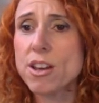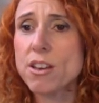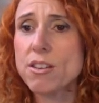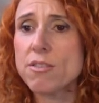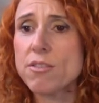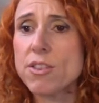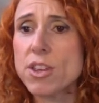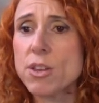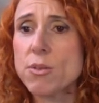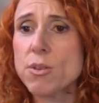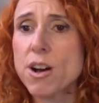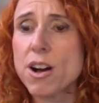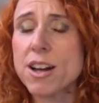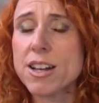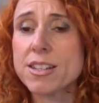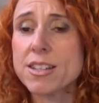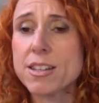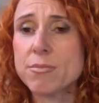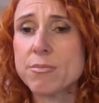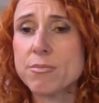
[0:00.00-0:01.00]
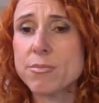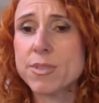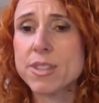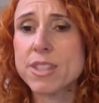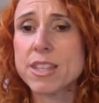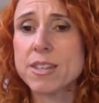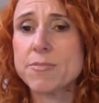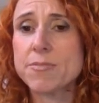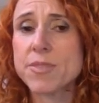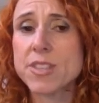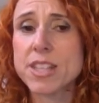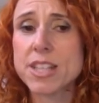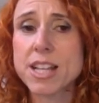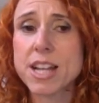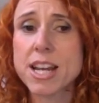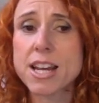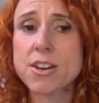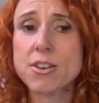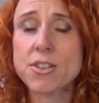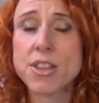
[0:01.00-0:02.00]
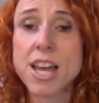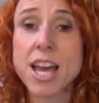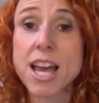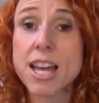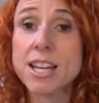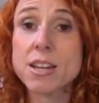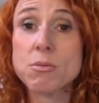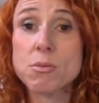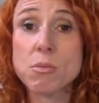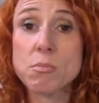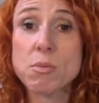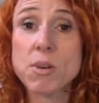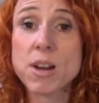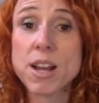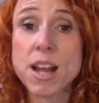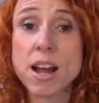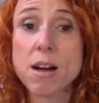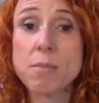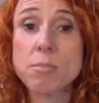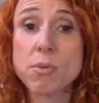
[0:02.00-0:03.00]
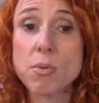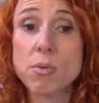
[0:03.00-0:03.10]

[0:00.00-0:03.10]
view items. Just click on that and it will bring up